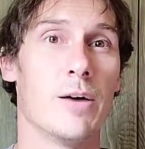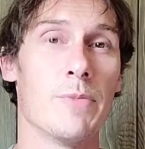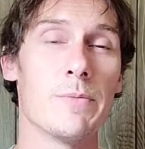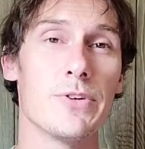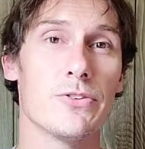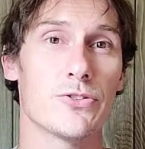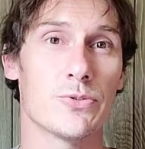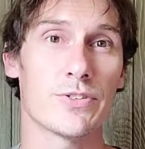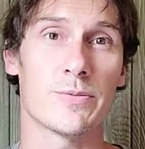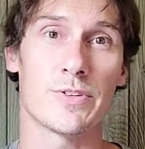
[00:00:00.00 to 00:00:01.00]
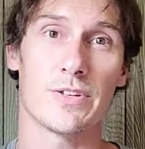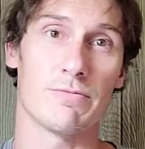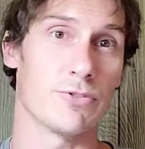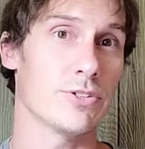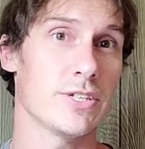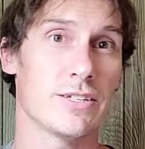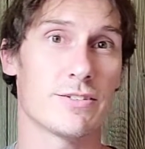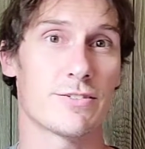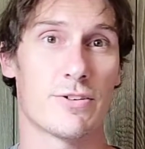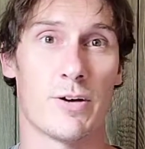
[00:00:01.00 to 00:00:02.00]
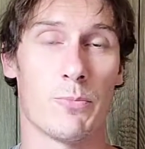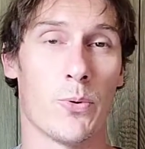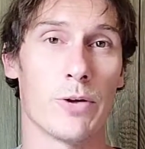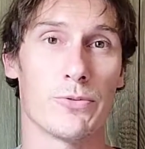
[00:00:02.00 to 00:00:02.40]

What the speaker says: maybe you're doing something that really it's on point